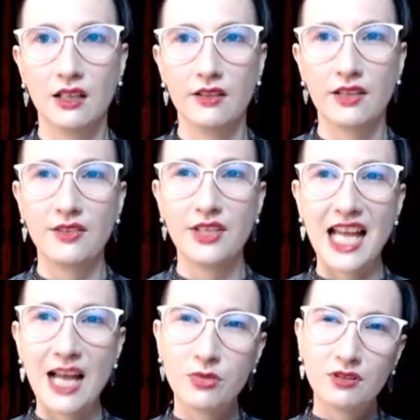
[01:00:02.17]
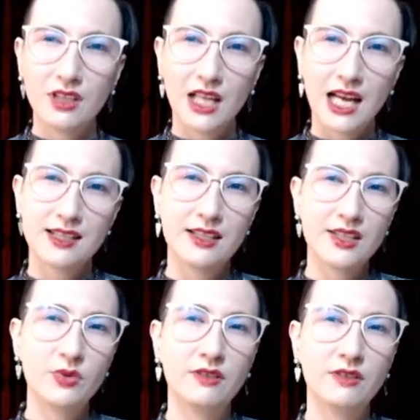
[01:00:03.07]
That the Apple glasses
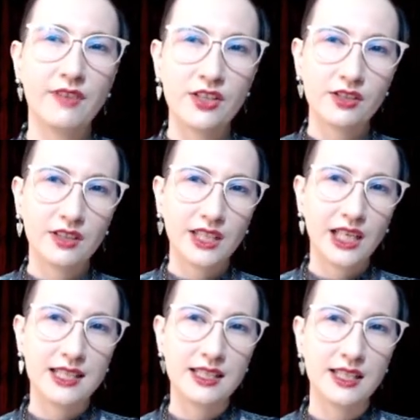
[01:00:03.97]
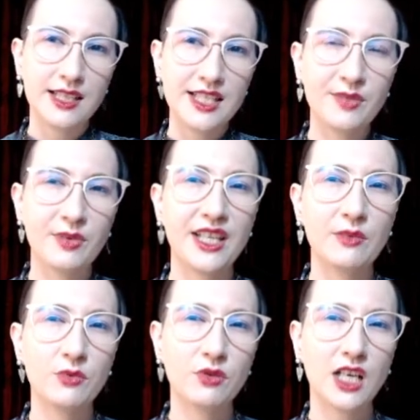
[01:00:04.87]
will eventually exist, but they
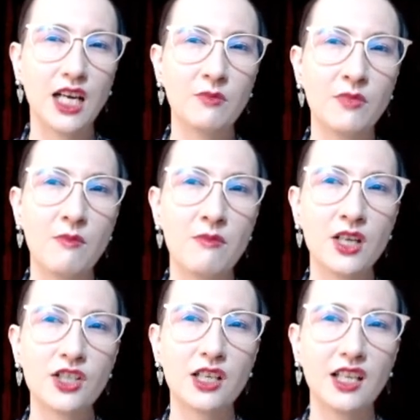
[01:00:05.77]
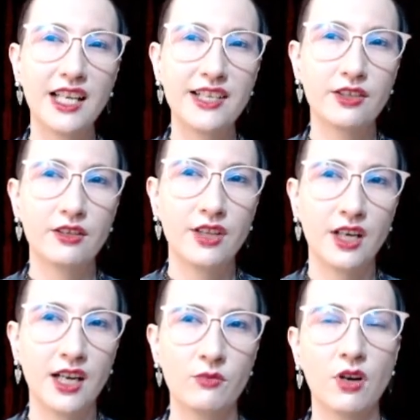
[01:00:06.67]
will come much later than
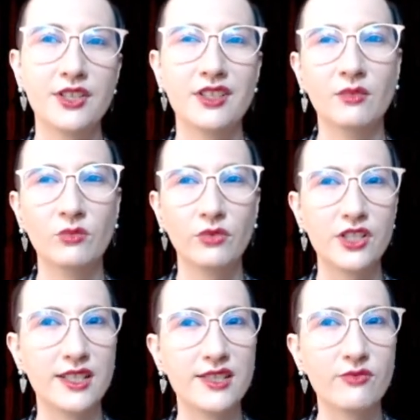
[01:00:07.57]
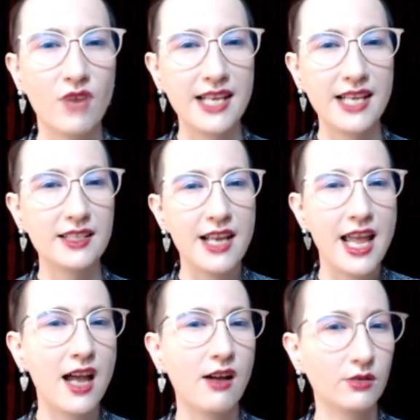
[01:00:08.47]
I want them, which is right
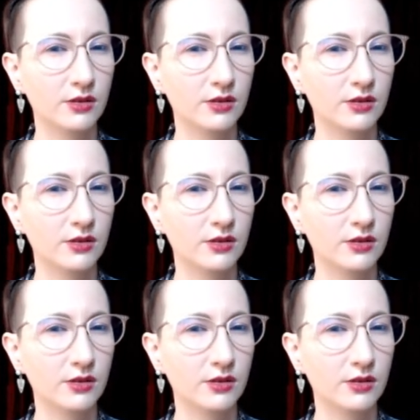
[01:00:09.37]
now.